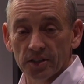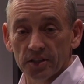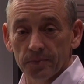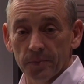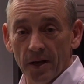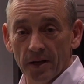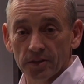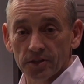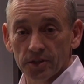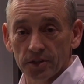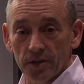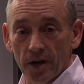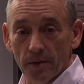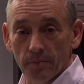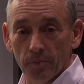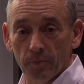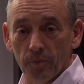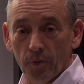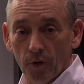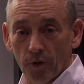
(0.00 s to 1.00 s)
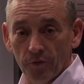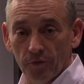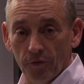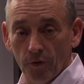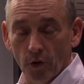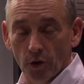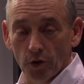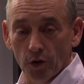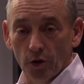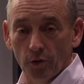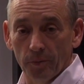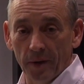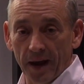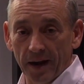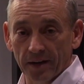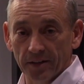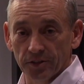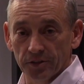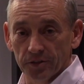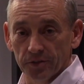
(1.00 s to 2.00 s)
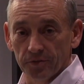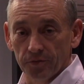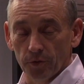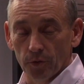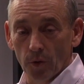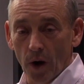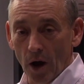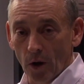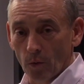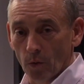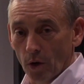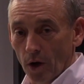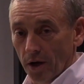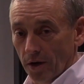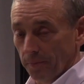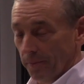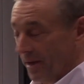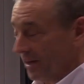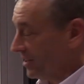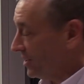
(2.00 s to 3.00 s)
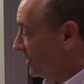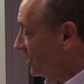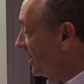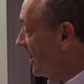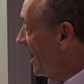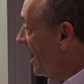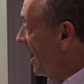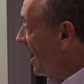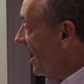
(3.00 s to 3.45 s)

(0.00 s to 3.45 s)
Schmelzer. I'm Portfolio Manager for Rockwell Automation,